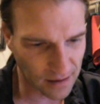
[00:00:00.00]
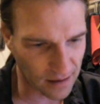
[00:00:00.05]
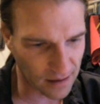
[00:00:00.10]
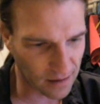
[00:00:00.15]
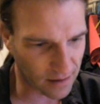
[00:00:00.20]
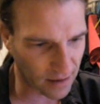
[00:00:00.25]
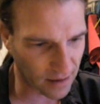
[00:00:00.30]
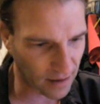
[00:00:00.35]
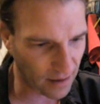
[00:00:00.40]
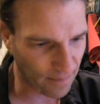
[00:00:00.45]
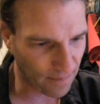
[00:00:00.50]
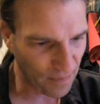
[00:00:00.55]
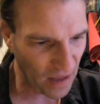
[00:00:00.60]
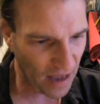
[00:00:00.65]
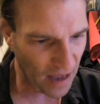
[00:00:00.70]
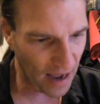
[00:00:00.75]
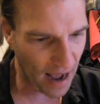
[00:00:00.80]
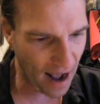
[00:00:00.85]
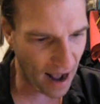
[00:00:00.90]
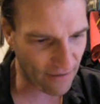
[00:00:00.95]
Okay.
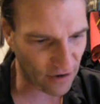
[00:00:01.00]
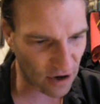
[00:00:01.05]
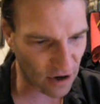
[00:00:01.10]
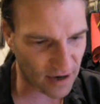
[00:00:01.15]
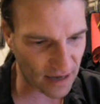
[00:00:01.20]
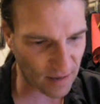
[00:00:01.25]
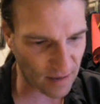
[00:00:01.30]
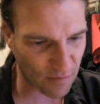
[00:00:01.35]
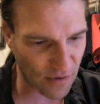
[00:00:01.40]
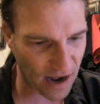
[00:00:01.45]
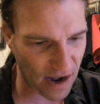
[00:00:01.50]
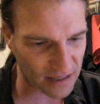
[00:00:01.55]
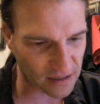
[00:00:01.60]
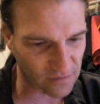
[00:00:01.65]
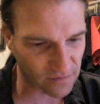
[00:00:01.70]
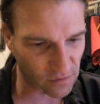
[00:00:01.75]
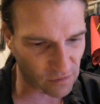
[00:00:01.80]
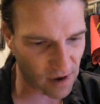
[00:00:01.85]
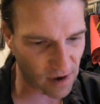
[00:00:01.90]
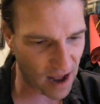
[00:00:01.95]
After you take the
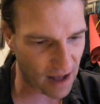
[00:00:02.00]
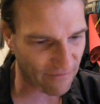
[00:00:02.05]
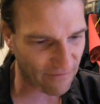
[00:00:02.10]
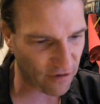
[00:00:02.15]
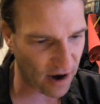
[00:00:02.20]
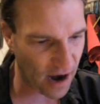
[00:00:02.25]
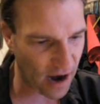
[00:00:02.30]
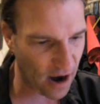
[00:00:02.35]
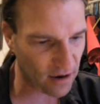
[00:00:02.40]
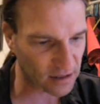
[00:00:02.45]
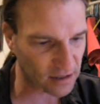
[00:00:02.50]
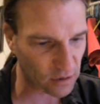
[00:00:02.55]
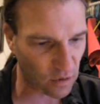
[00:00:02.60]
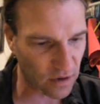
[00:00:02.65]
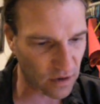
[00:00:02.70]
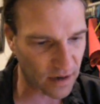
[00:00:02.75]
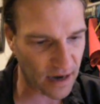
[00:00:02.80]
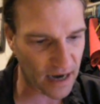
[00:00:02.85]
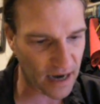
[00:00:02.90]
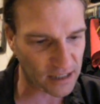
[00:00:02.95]
breast of the ram for Aaron's
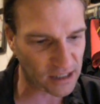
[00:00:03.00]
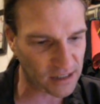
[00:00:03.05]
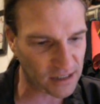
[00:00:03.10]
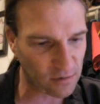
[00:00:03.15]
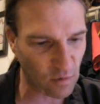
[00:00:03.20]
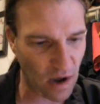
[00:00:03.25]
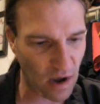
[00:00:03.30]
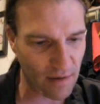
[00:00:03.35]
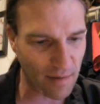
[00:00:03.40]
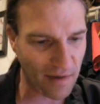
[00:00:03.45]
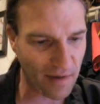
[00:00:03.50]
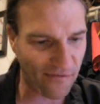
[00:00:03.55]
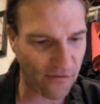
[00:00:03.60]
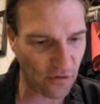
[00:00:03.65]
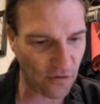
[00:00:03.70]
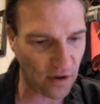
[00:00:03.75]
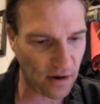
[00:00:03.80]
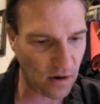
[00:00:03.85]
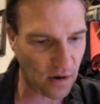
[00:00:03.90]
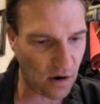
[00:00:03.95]
ordination, wave it
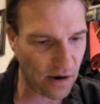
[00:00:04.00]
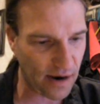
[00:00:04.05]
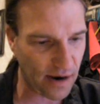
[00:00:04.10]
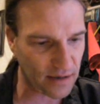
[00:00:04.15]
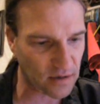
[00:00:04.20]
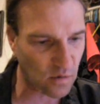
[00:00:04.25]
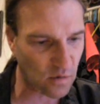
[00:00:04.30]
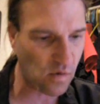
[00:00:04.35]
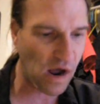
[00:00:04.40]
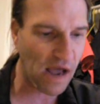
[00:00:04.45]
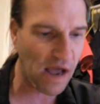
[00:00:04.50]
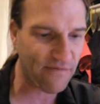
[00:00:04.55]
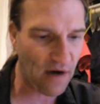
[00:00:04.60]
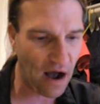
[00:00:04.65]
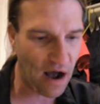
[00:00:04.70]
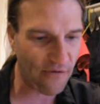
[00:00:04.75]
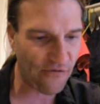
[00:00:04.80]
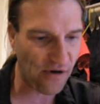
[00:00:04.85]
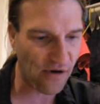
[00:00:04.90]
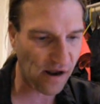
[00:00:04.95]
before the Lord as a wave
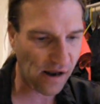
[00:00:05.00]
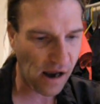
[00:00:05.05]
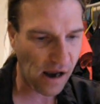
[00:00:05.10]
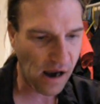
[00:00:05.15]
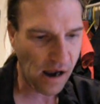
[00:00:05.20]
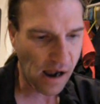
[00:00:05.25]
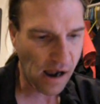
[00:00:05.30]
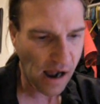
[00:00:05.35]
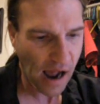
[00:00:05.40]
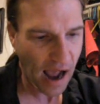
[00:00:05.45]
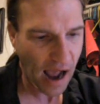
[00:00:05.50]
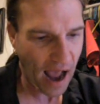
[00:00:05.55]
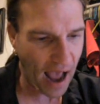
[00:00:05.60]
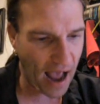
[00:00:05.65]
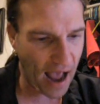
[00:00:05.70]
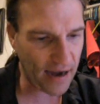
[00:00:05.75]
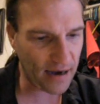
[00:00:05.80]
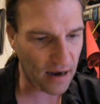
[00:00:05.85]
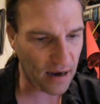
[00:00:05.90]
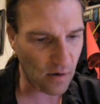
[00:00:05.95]
offering,
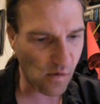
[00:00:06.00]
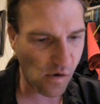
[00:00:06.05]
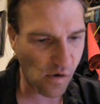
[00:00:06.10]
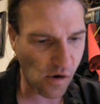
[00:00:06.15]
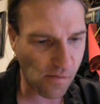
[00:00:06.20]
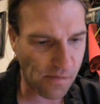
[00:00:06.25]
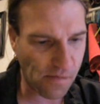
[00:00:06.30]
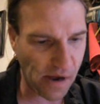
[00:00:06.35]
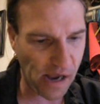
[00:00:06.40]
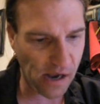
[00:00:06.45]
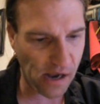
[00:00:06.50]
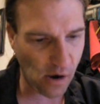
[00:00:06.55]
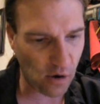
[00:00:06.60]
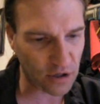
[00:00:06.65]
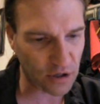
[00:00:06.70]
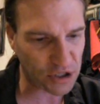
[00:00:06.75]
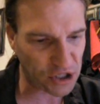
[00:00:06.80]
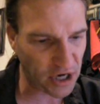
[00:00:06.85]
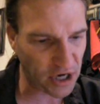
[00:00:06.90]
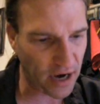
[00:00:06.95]
and it will be
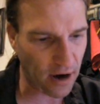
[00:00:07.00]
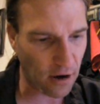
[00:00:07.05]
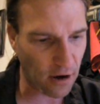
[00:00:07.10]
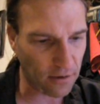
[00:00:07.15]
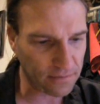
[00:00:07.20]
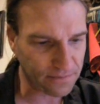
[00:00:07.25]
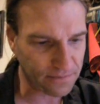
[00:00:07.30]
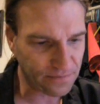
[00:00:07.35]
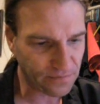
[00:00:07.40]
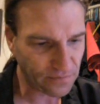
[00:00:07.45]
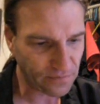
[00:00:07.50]
your share.